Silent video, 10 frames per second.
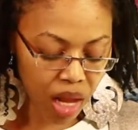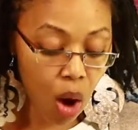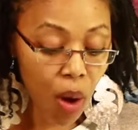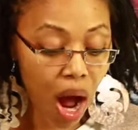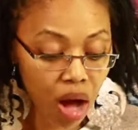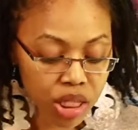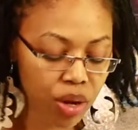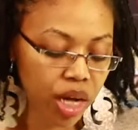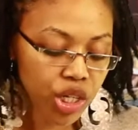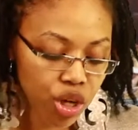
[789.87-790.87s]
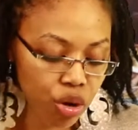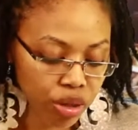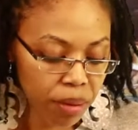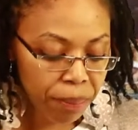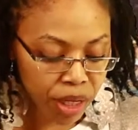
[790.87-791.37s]
oh, I also, I showed
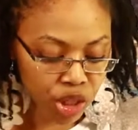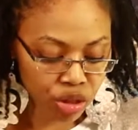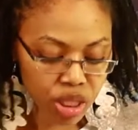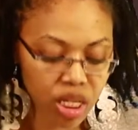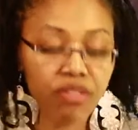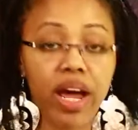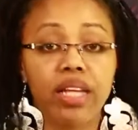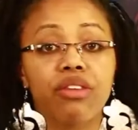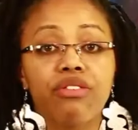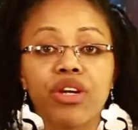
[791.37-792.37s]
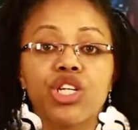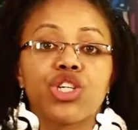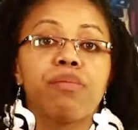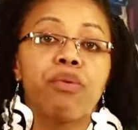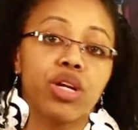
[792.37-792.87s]
them pictures of like the French
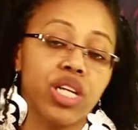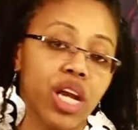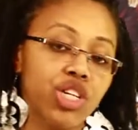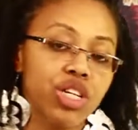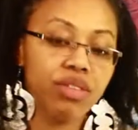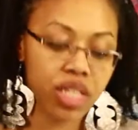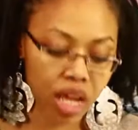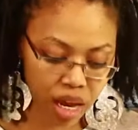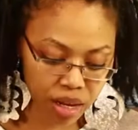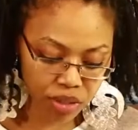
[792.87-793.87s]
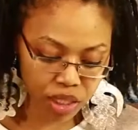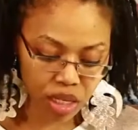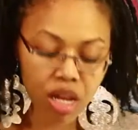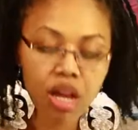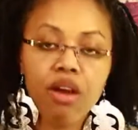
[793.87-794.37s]
importation of slaves
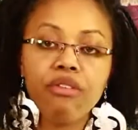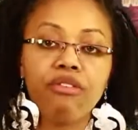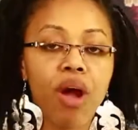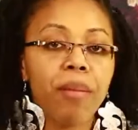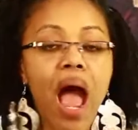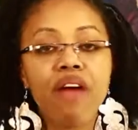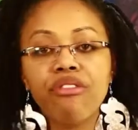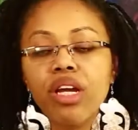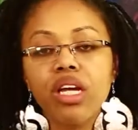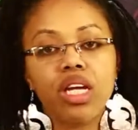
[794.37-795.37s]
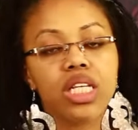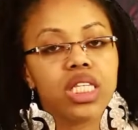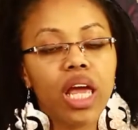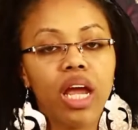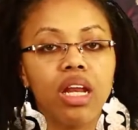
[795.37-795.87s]
from Africa
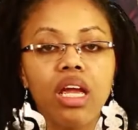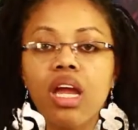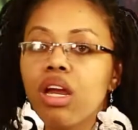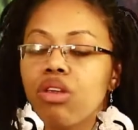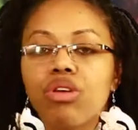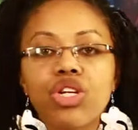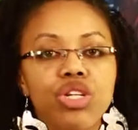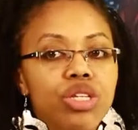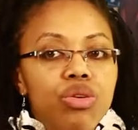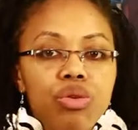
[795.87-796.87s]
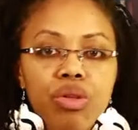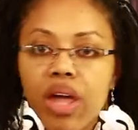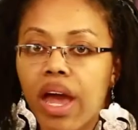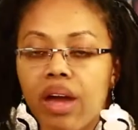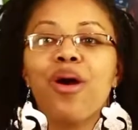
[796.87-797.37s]
into Haiti. You can just Google
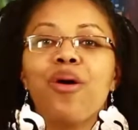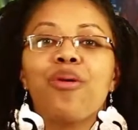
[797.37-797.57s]
that.